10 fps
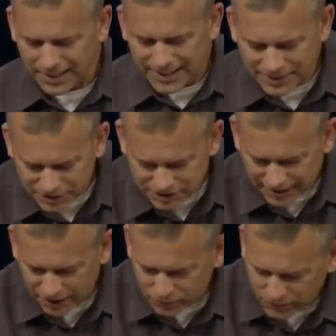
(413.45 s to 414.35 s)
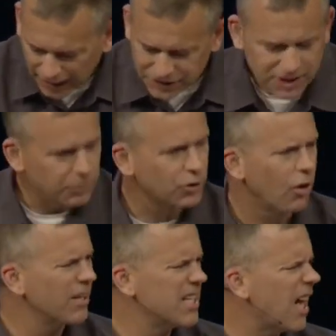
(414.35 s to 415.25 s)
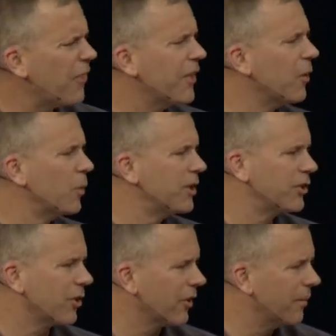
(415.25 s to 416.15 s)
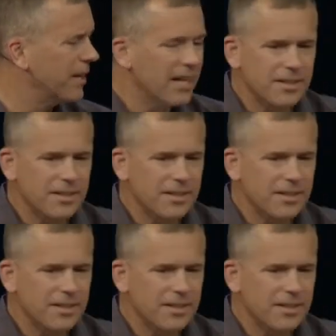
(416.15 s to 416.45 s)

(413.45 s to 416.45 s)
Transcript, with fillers: He is steadfastly resolved, and nothing would deter him.